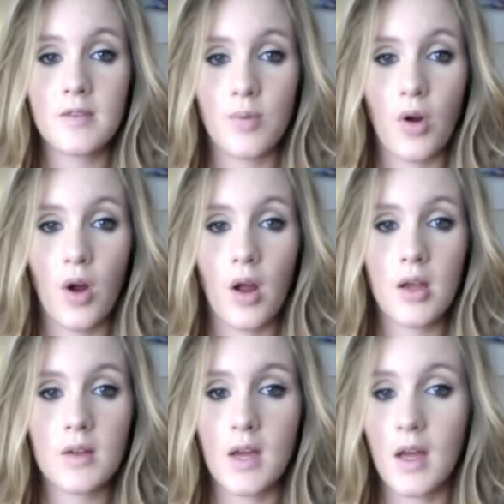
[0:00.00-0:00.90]

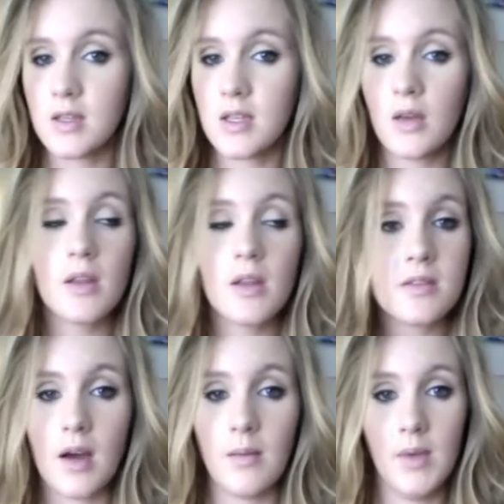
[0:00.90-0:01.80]
product until they
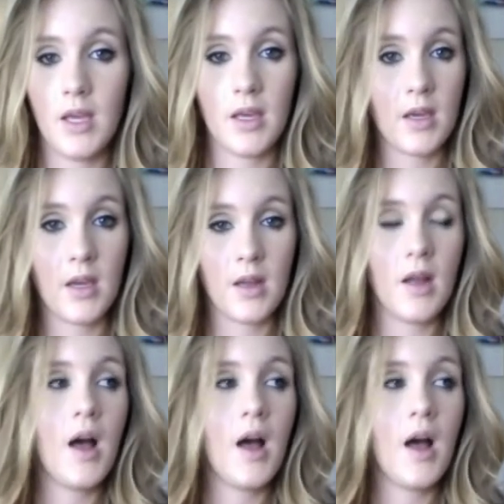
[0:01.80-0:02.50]
stop making it.